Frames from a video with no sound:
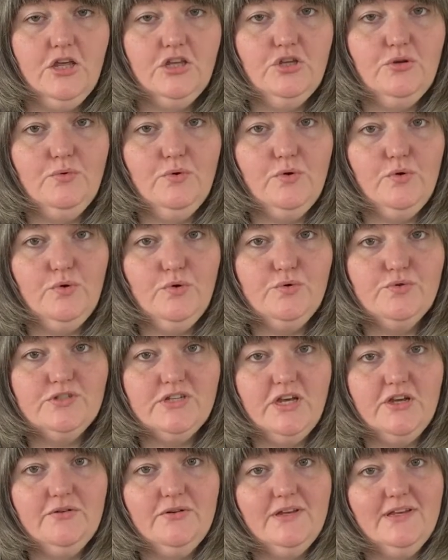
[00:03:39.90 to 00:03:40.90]
You will
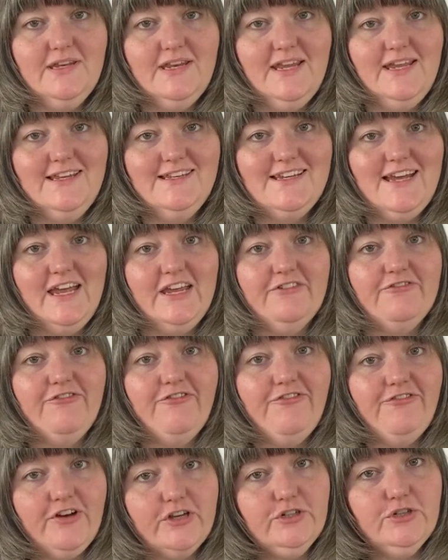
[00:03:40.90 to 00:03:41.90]
also need a
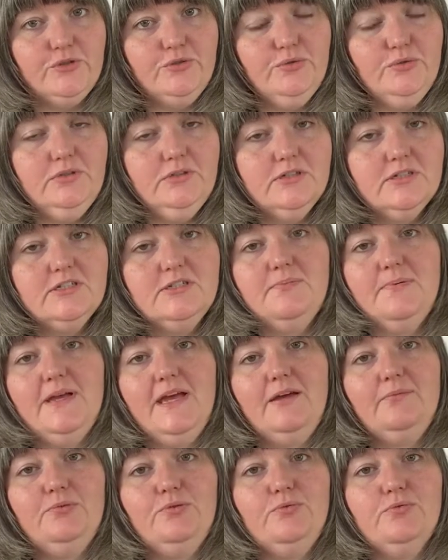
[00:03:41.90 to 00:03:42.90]
funnel to be
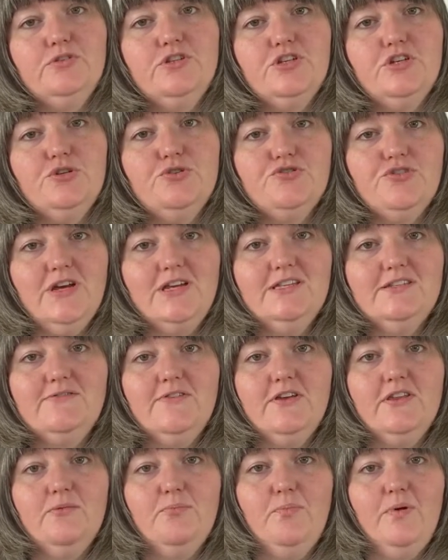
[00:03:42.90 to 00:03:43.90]
able to
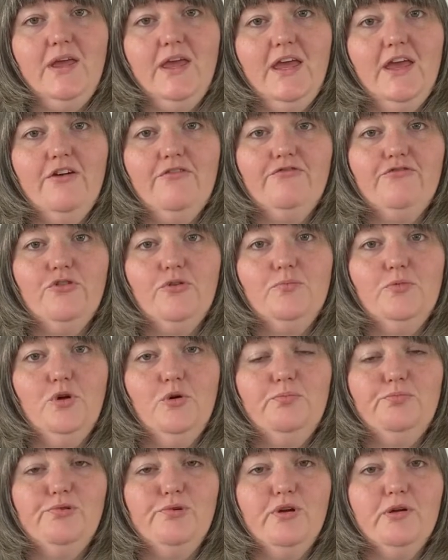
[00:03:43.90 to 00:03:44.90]
transfer the beer from
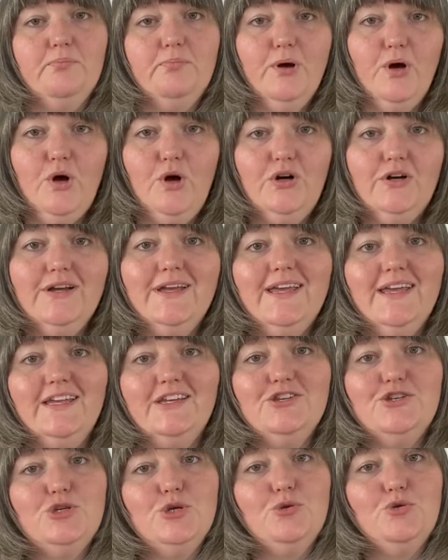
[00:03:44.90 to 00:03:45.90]
your brewing pot
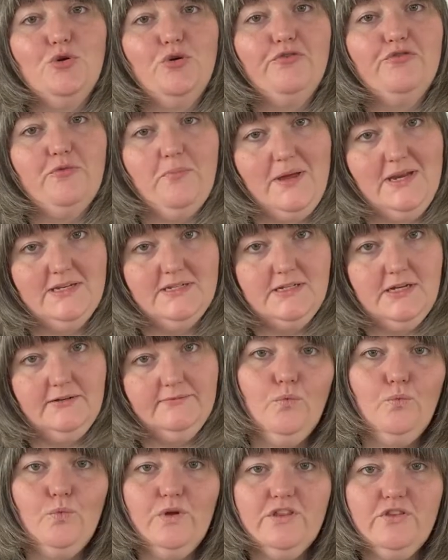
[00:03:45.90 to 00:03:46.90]
into your fermenter.
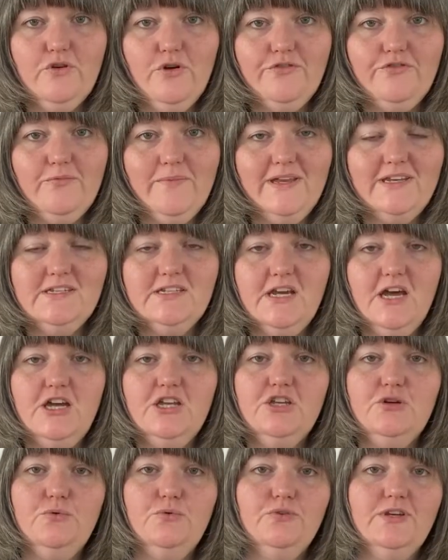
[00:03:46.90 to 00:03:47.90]
With your fermenter,
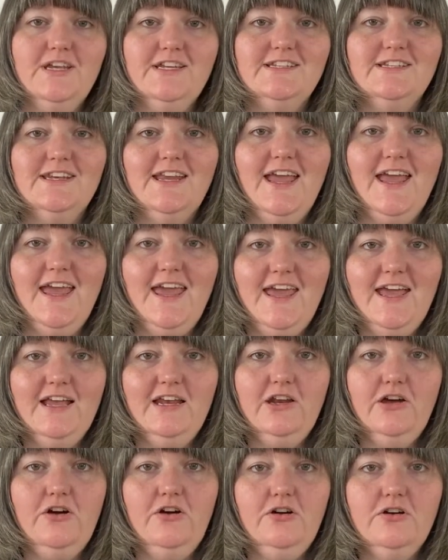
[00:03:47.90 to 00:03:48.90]
you will need an
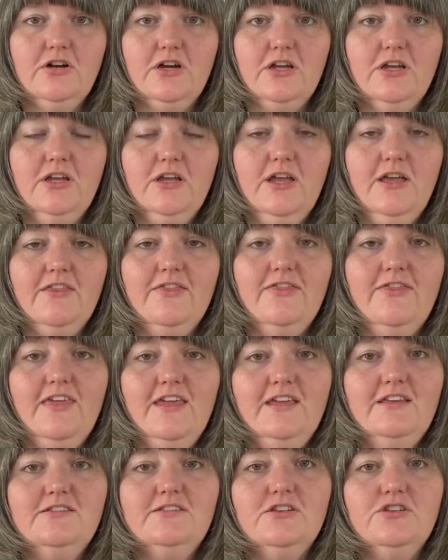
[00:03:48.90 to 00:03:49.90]
airlock.
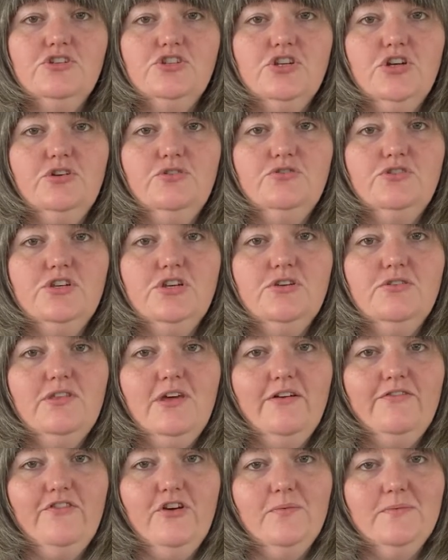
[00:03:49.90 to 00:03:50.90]
This shows you
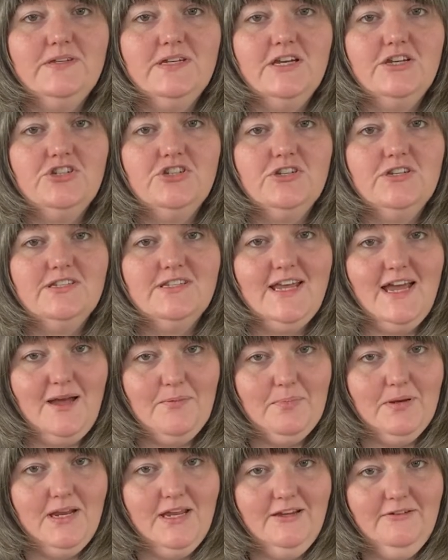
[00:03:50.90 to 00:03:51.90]
that fermentation is
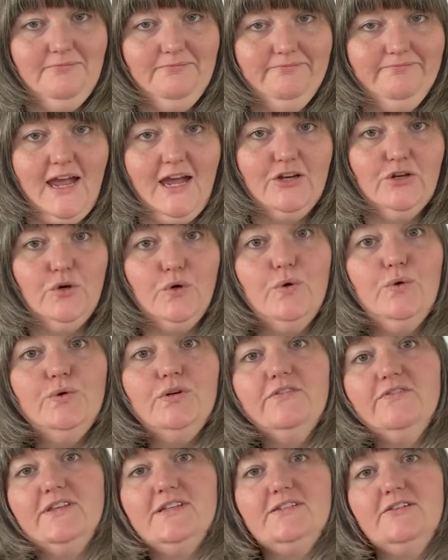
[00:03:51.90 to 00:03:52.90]
happening, and all
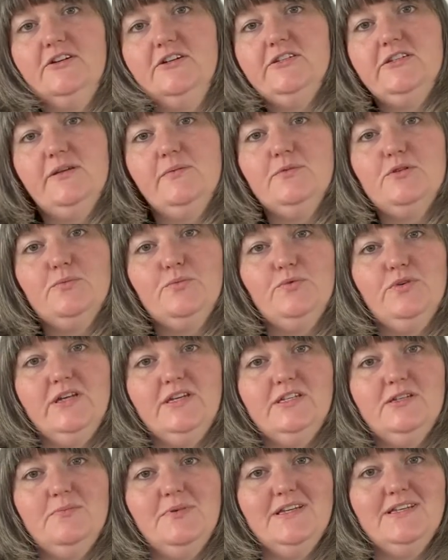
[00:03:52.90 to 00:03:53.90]
of these items will
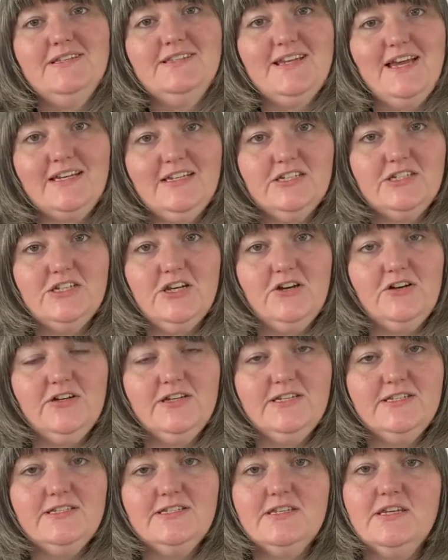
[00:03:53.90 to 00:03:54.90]
need to be
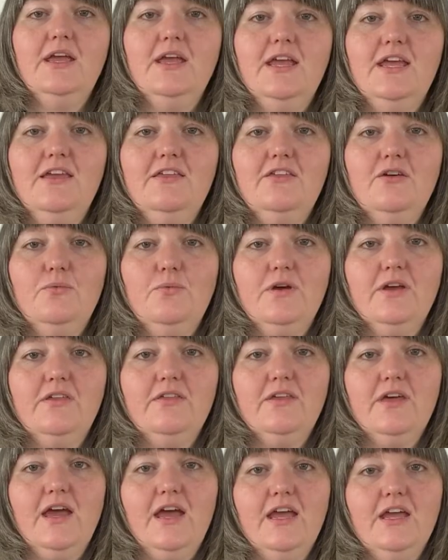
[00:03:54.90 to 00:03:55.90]
sanitized, either
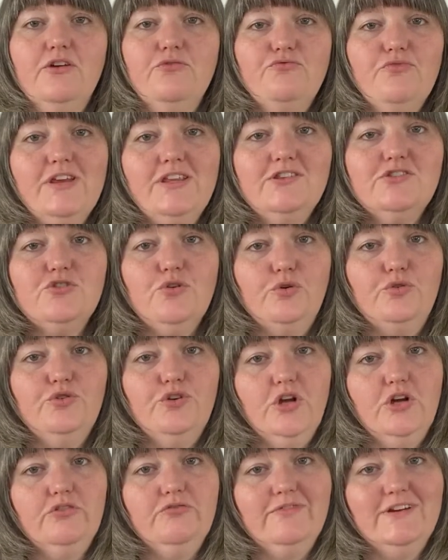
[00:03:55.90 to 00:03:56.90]
with a rinse or
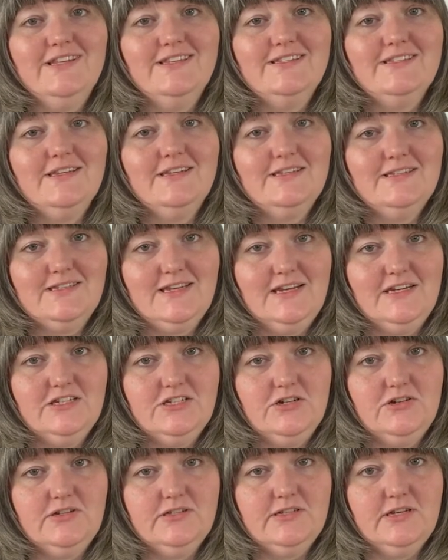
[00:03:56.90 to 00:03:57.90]
no rinse
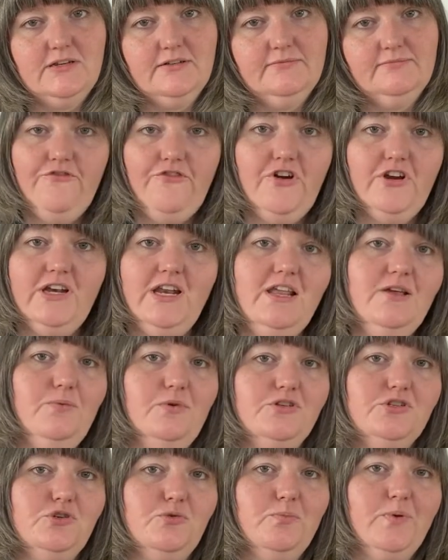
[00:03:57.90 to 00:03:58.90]
sanitizer. Finally,
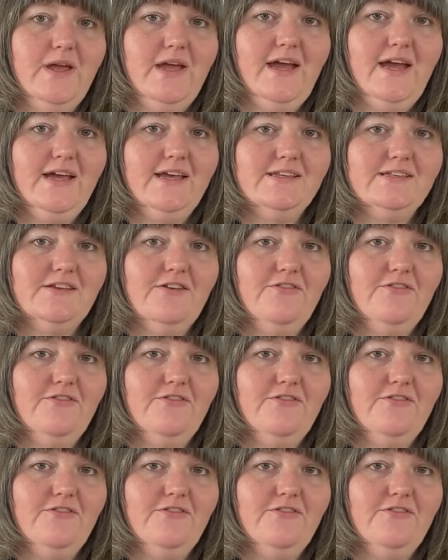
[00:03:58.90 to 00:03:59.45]
once your beer has